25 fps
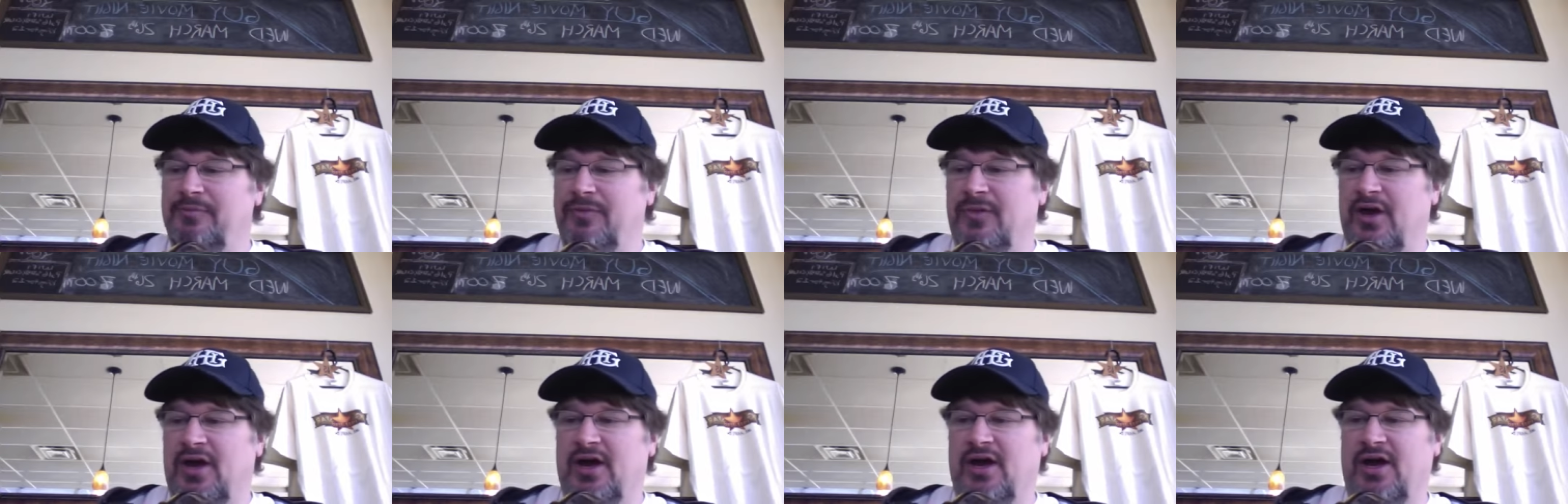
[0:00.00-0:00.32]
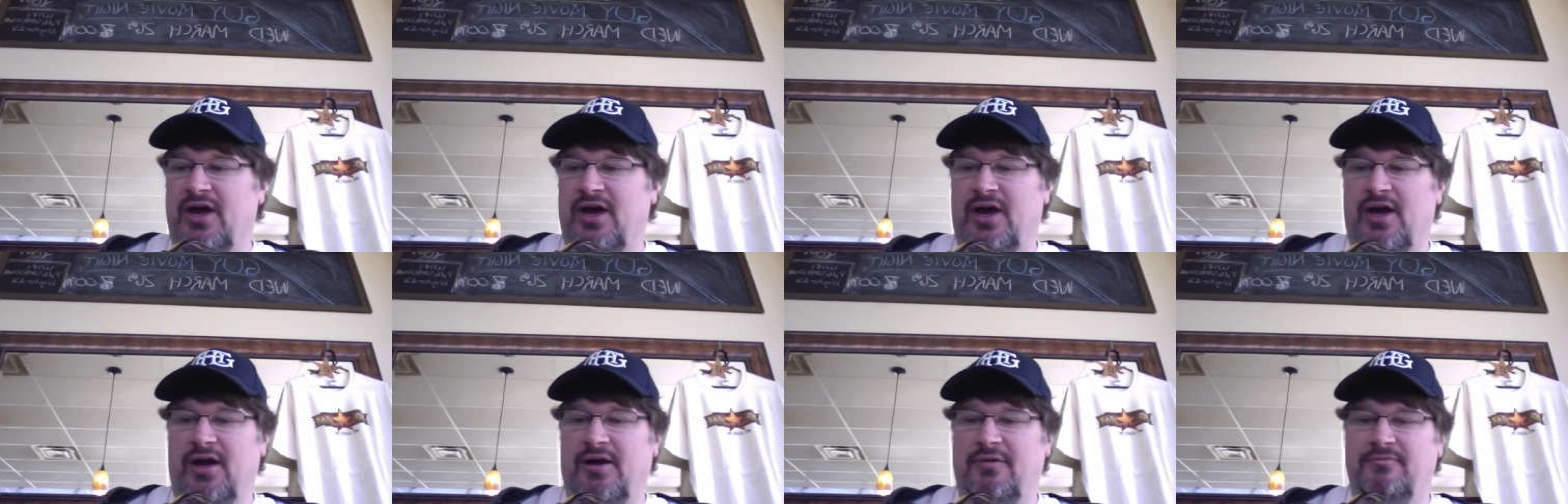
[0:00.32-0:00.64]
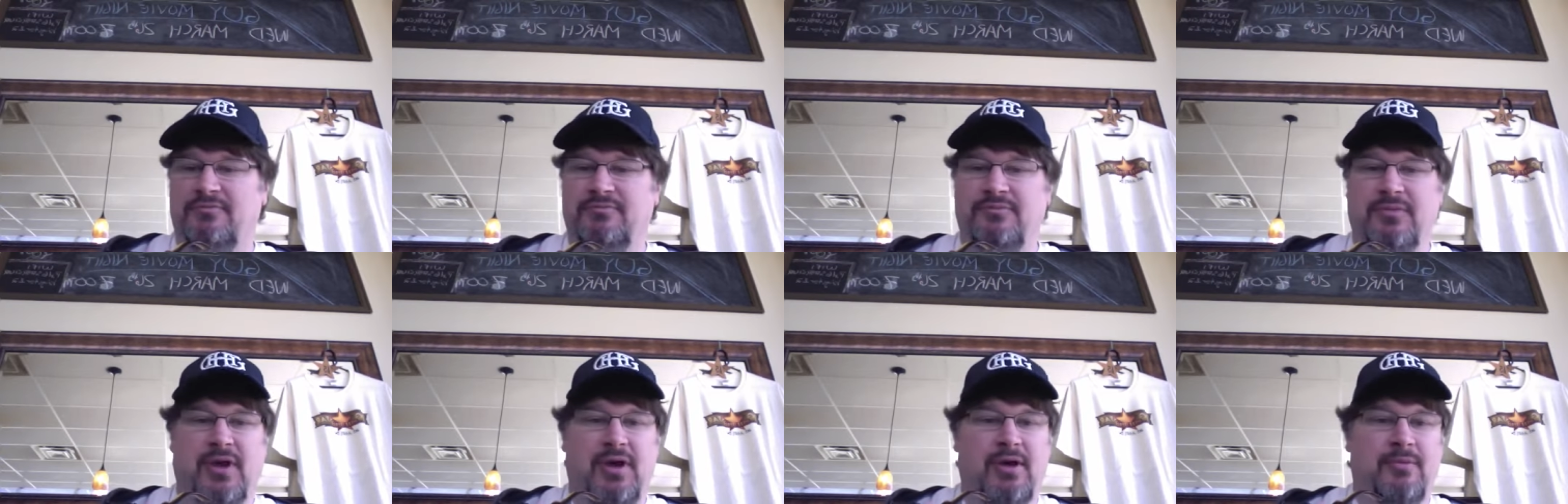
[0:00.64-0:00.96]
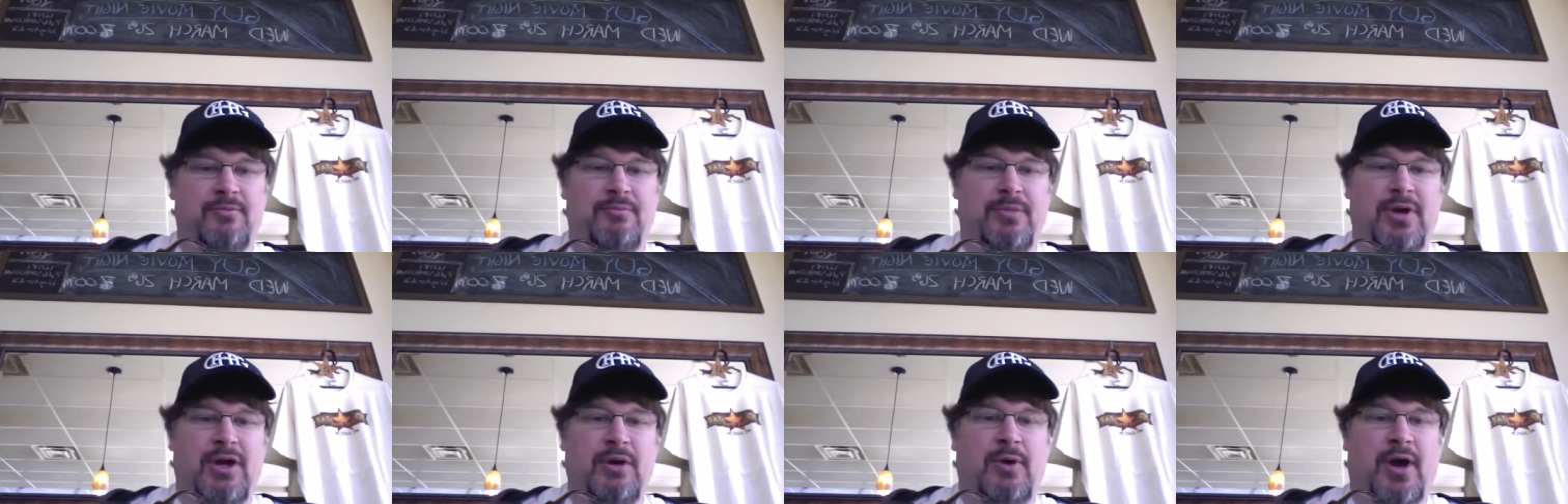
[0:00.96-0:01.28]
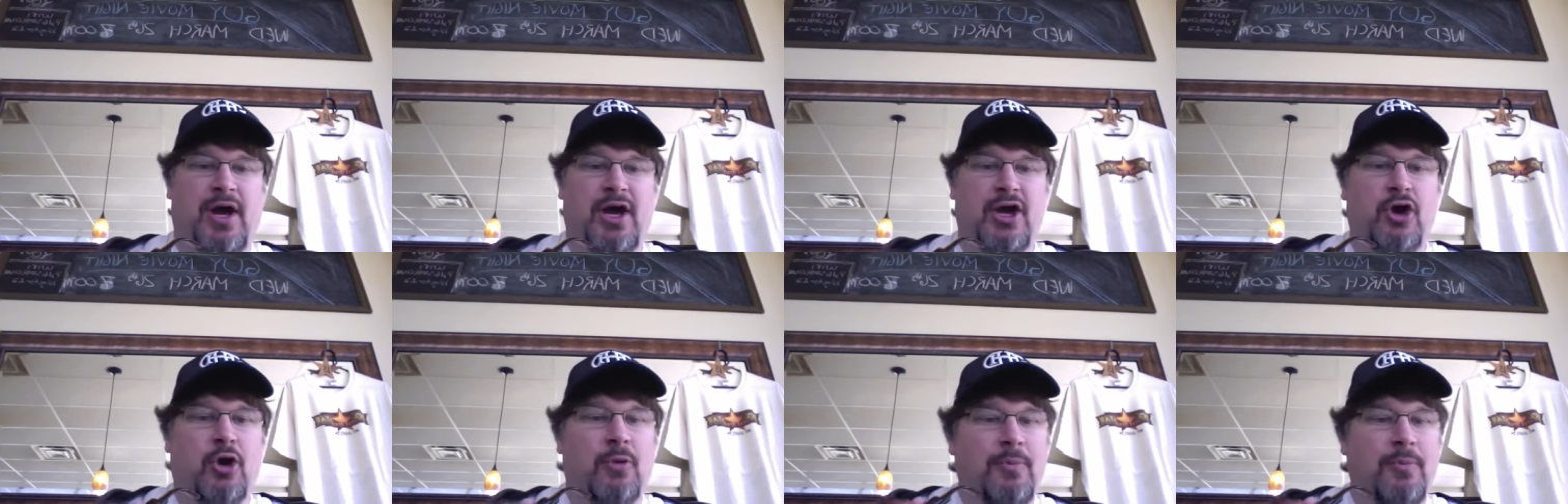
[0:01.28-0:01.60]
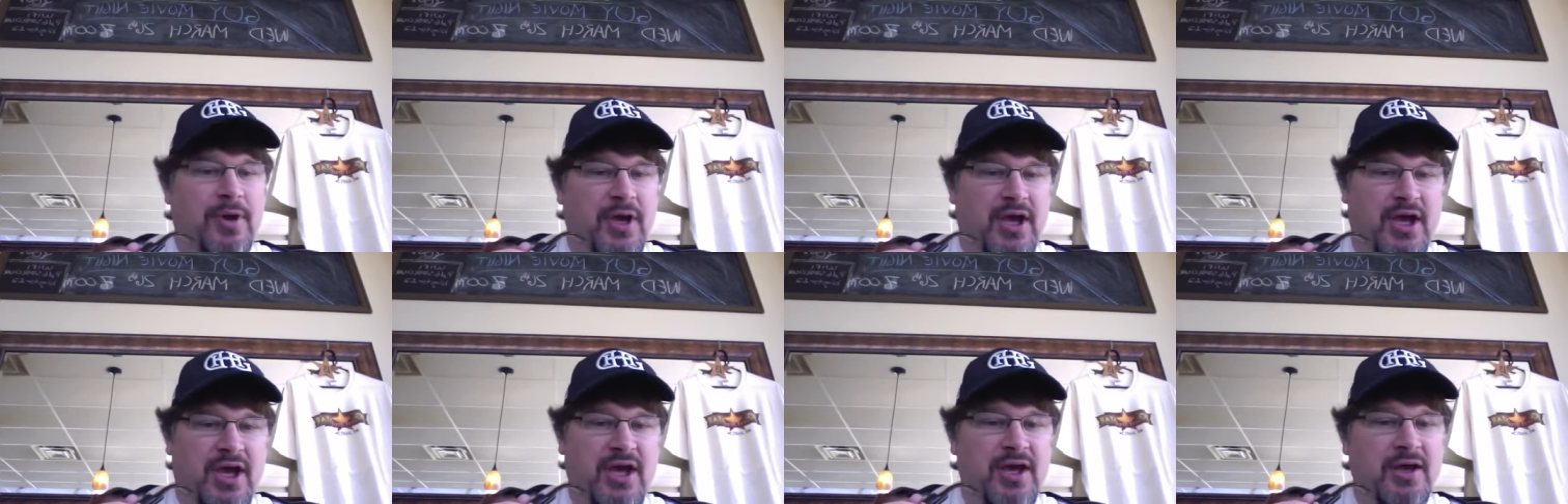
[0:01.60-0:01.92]
Um,
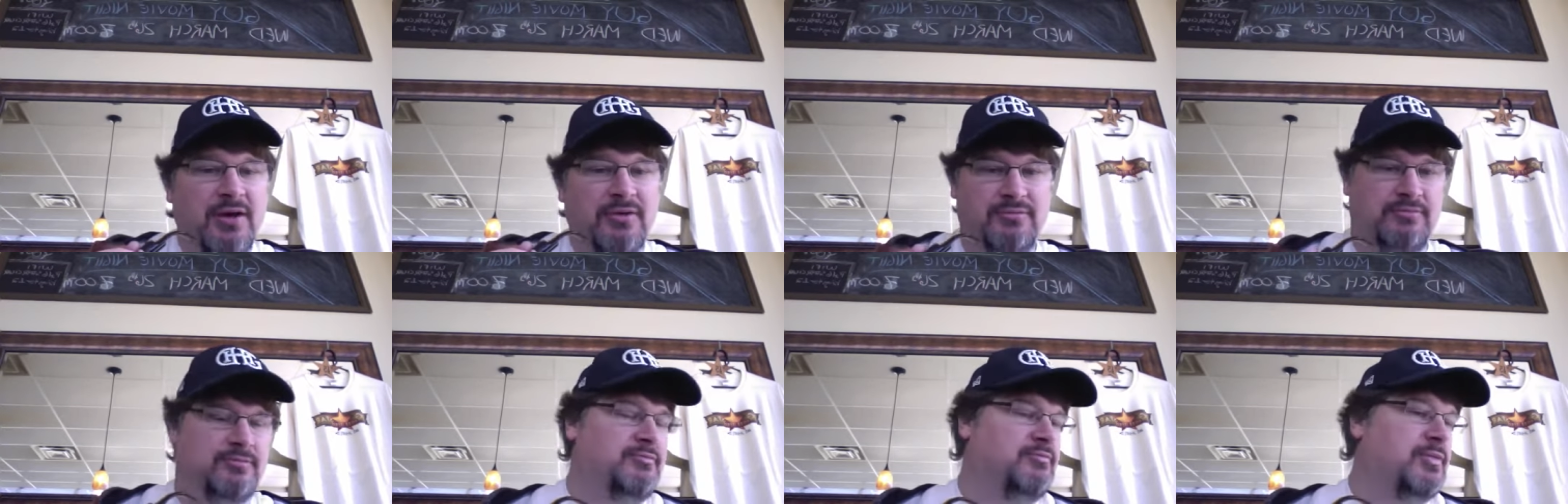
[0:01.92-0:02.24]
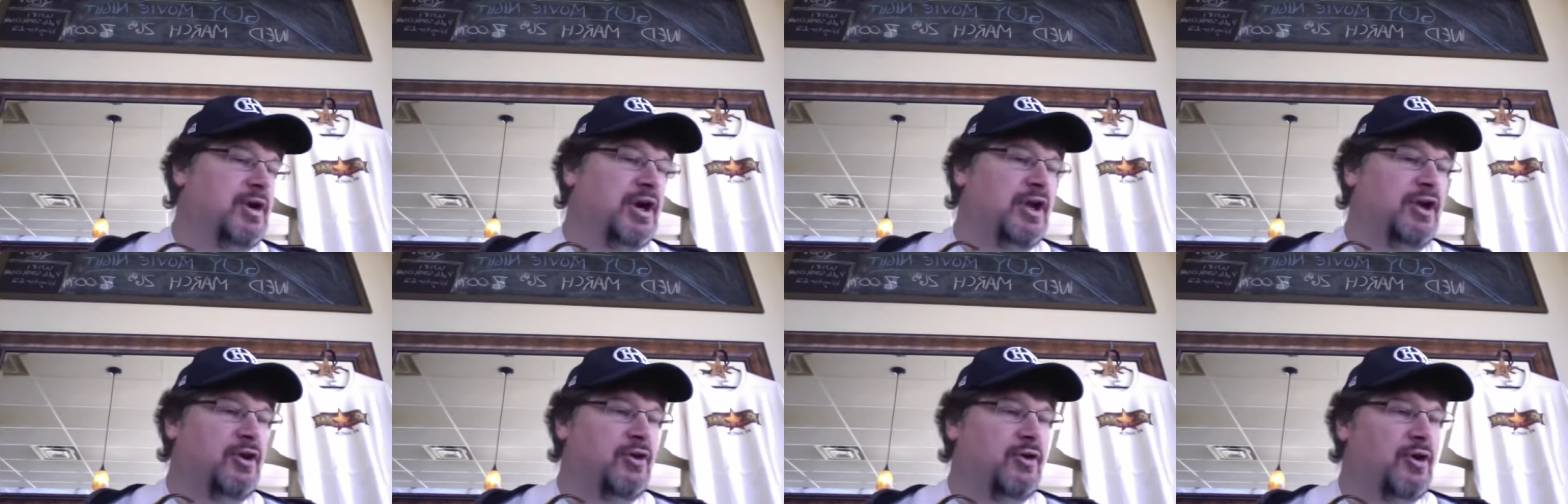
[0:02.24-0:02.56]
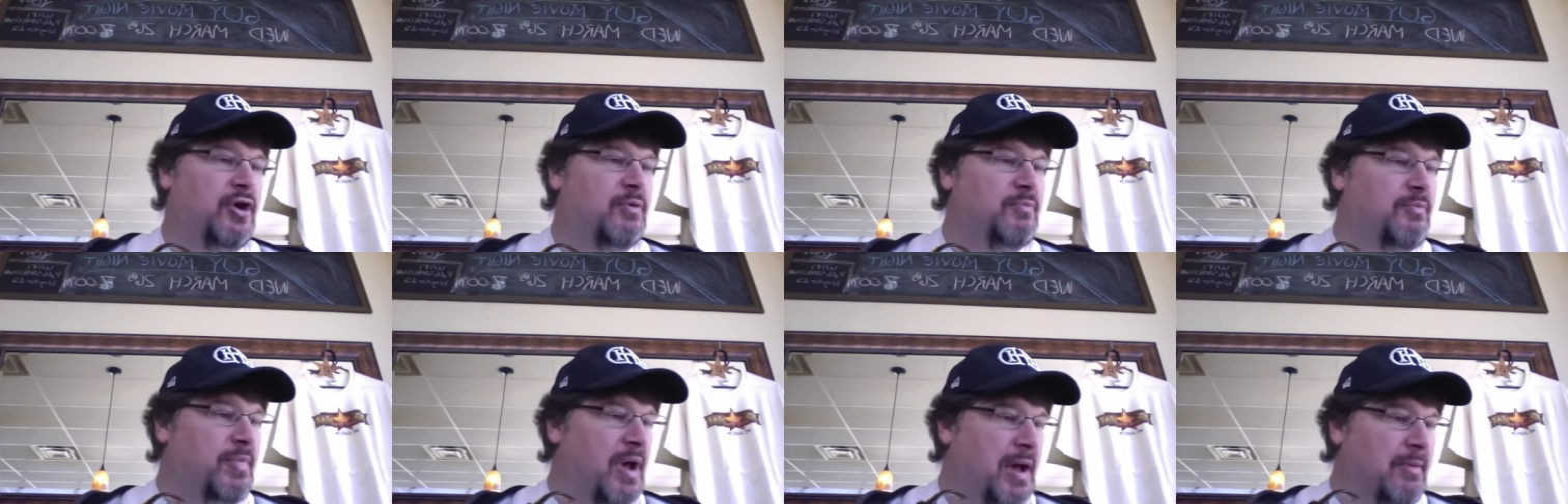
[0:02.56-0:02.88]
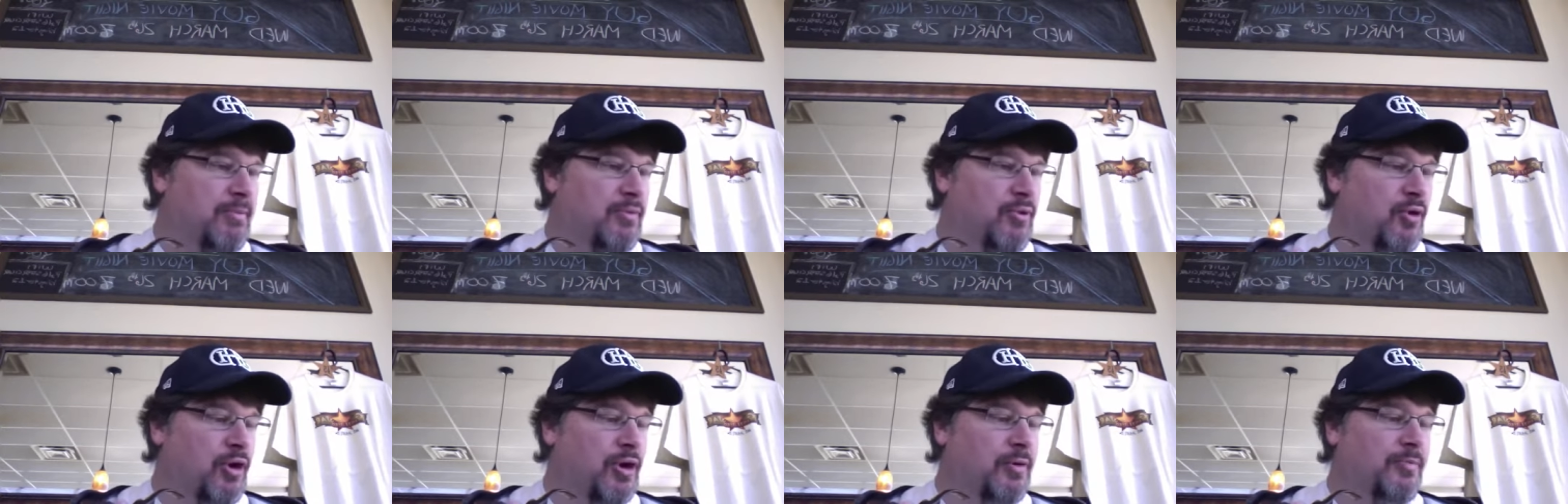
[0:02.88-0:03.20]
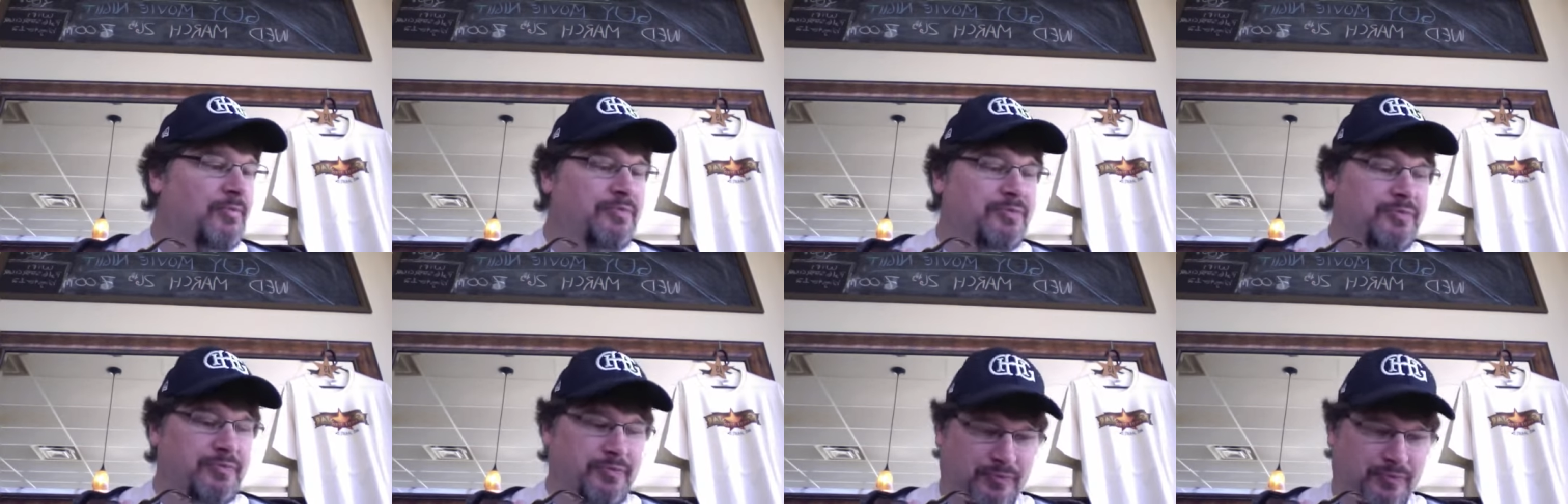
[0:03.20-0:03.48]
BYOP, bring your own popcorn.